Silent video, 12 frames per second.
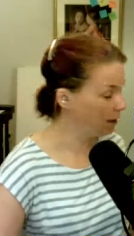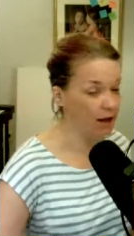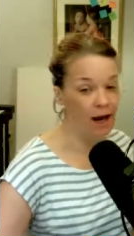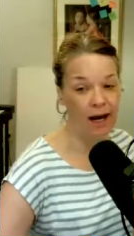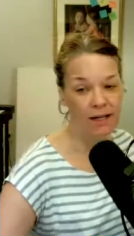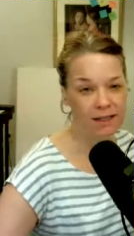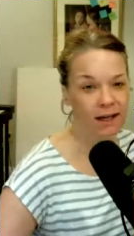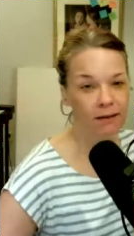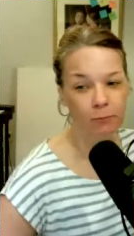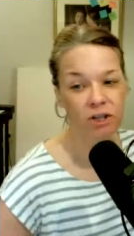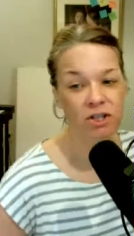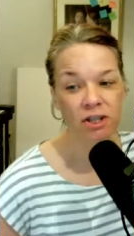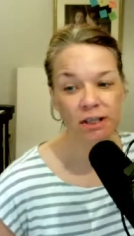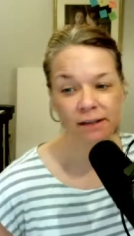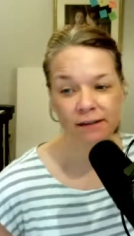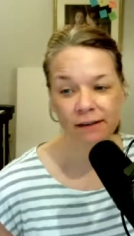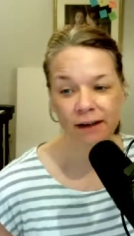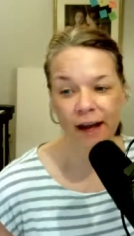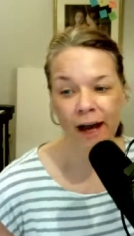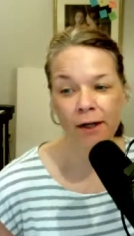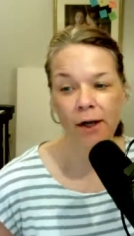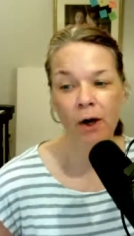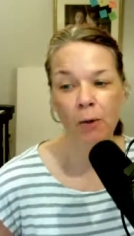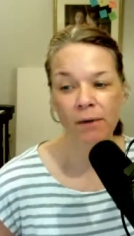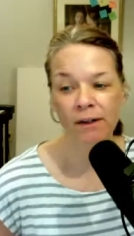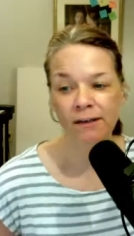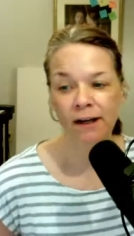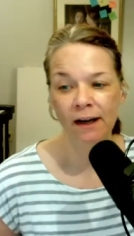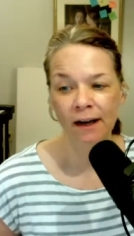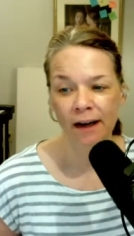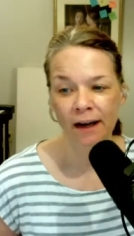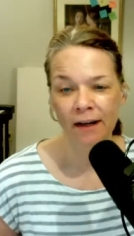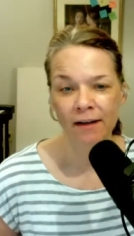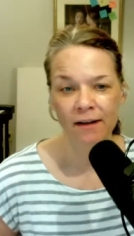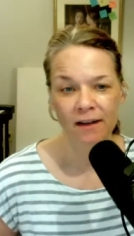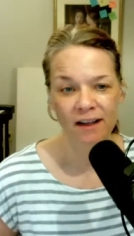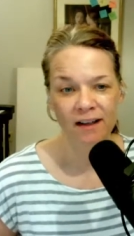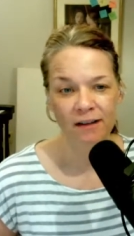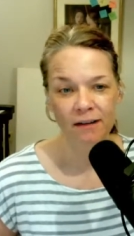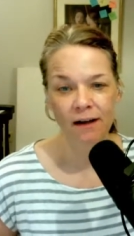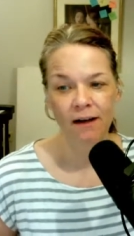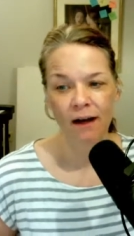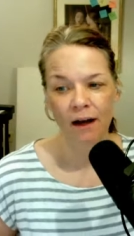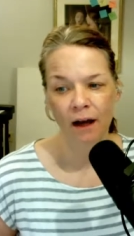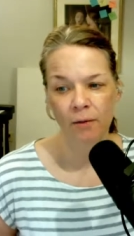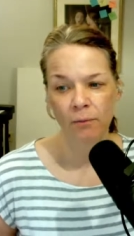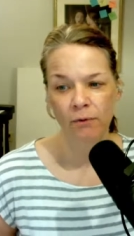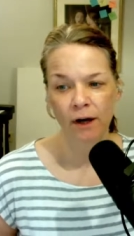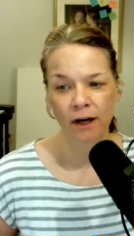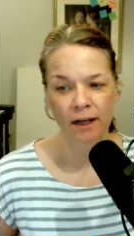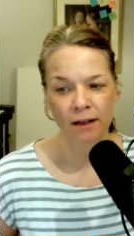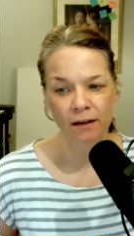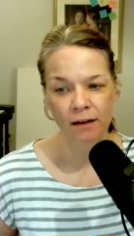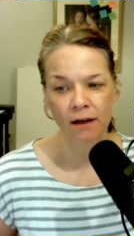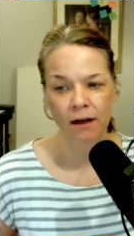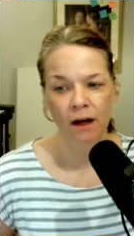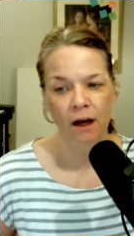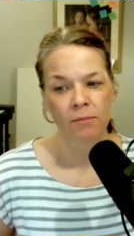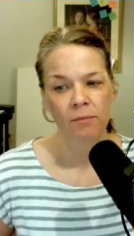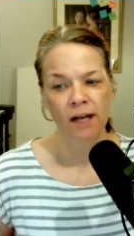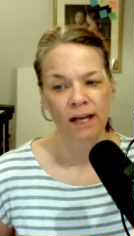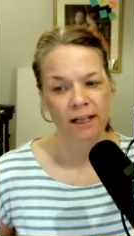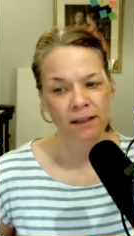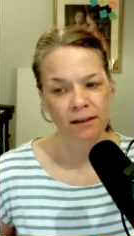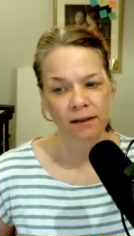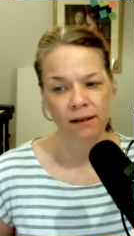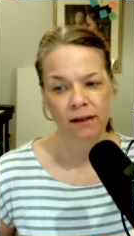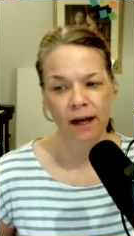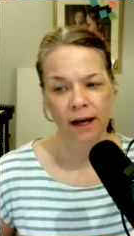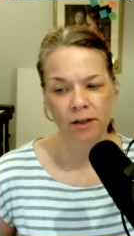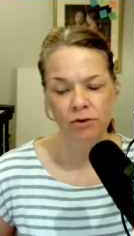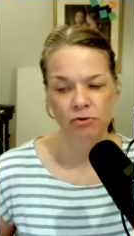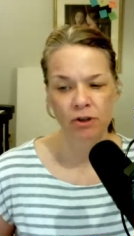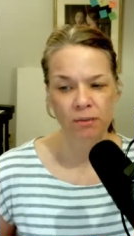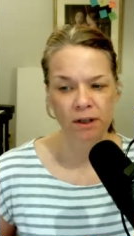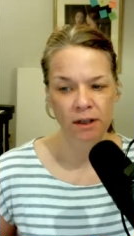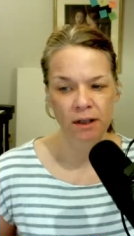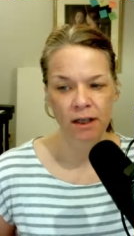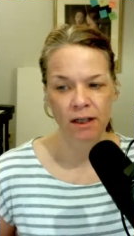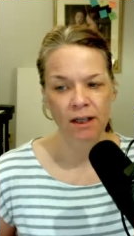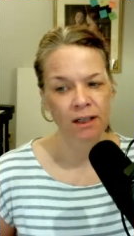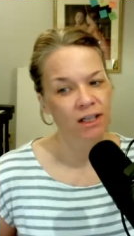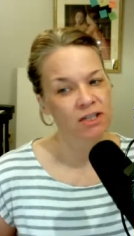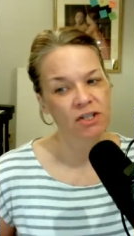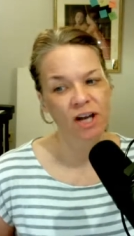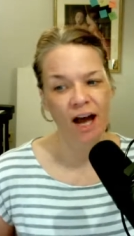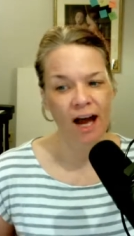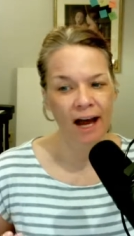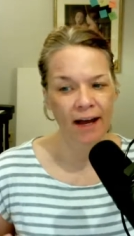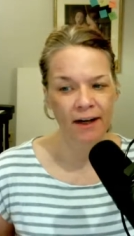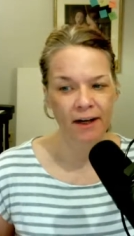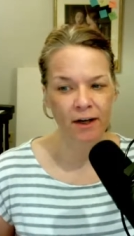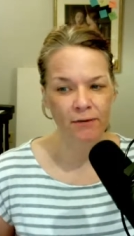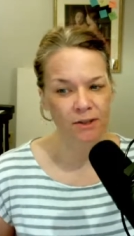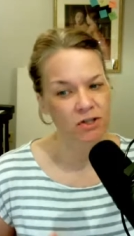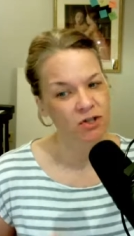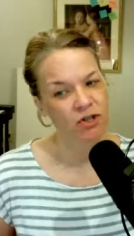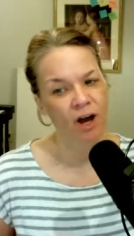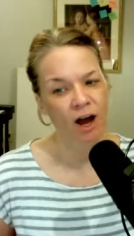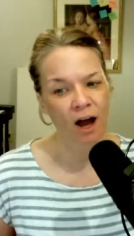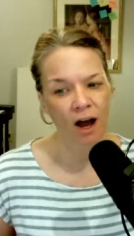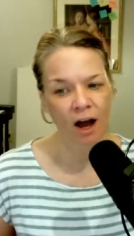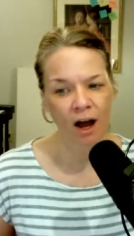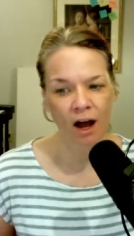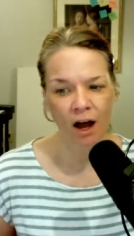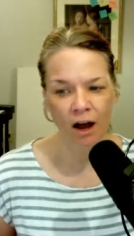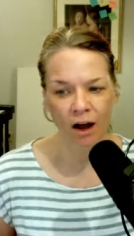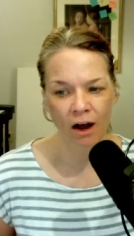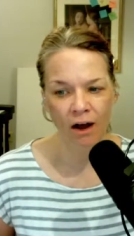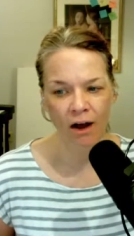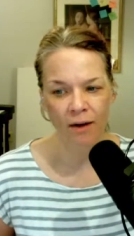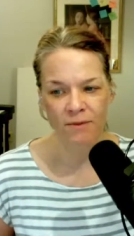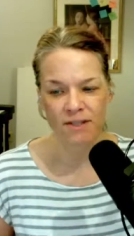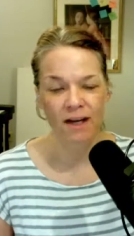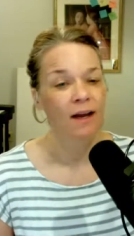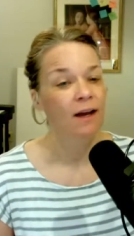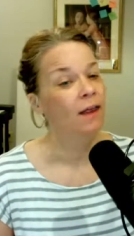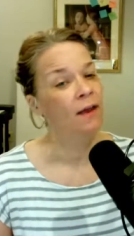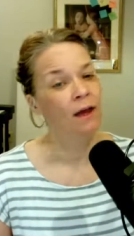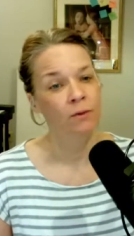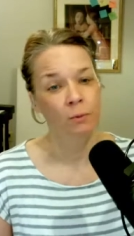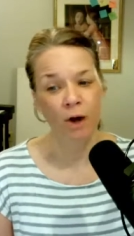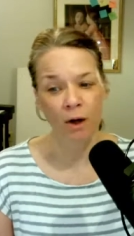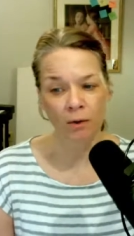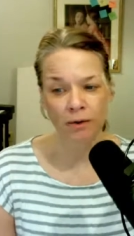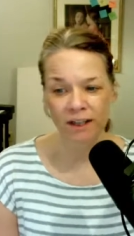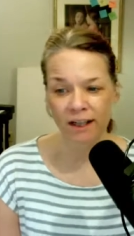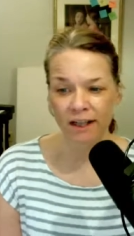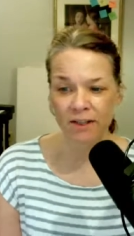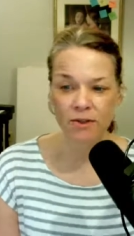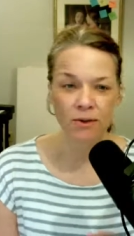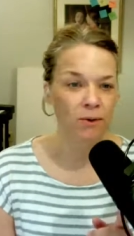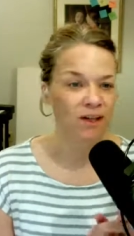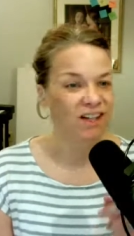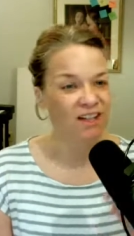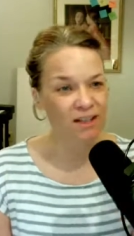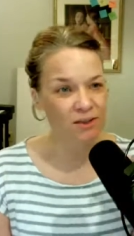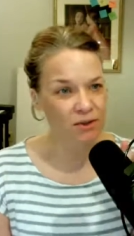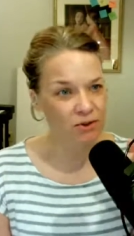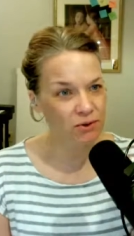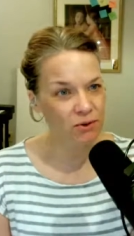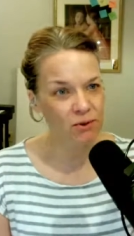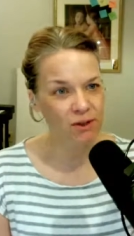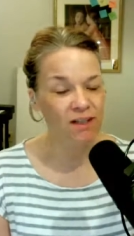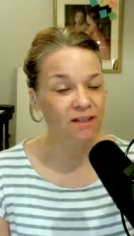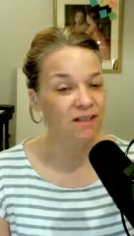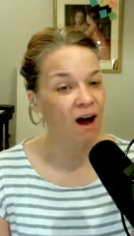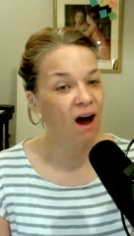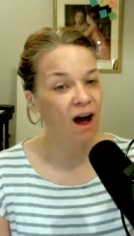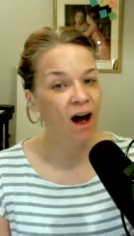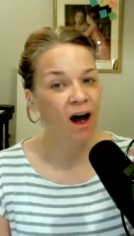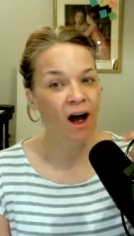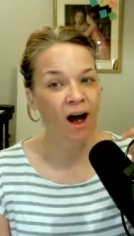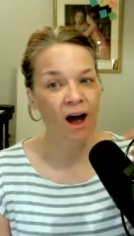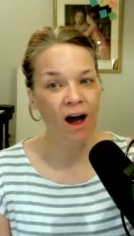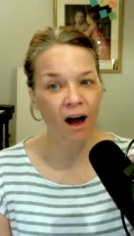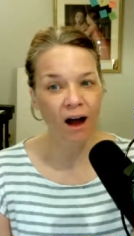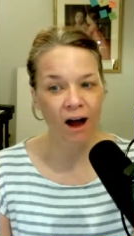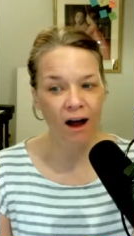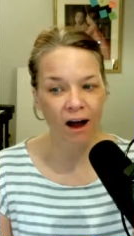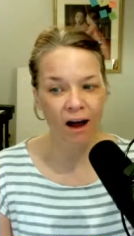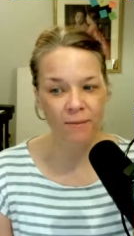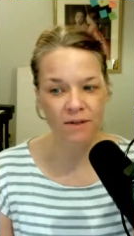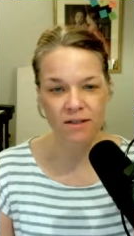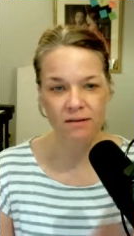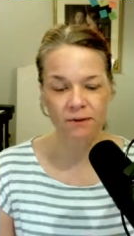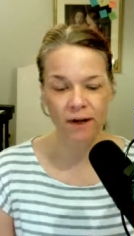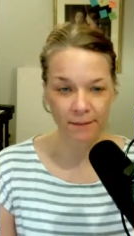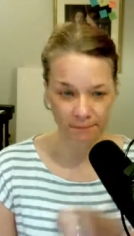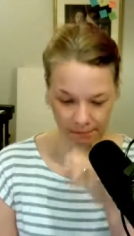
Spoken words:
Yeah, I did. Wishing and hoping and thinking and praying, planning and dreaming each night of his charms that won't get you into his arms, right?